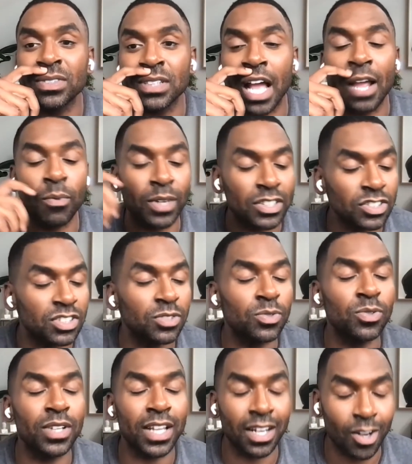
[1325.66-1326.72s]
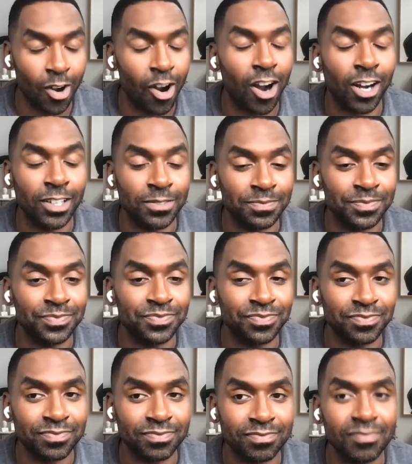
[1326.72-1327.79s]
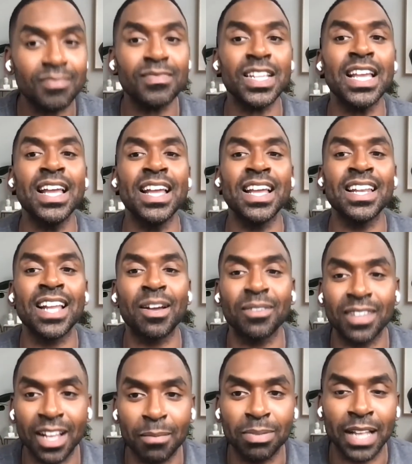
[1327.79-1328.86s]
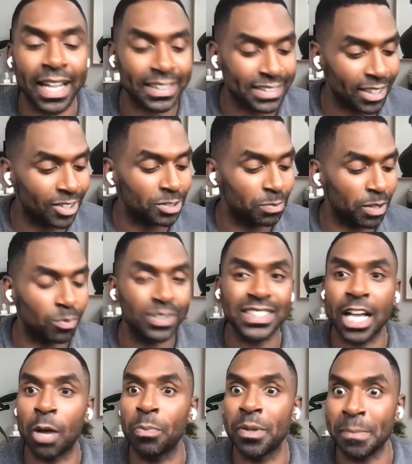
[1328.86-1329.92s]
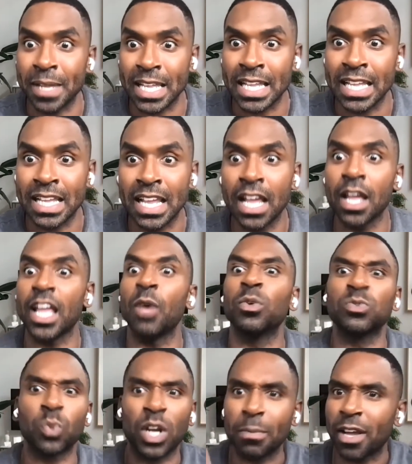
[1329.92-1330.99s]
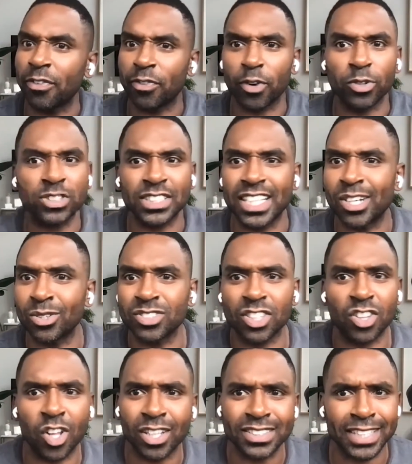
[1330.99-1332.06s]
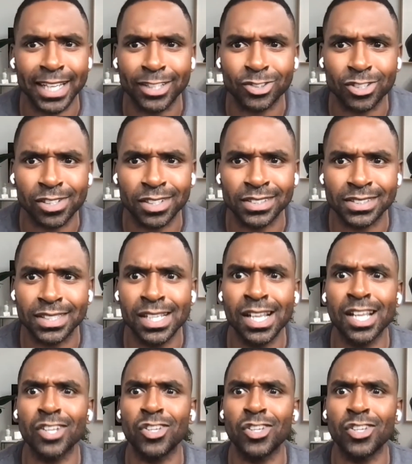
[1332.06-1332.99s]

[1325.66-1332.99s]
went to get a car. And a black salesman was helping me. It was one of my first years in Los Angeles.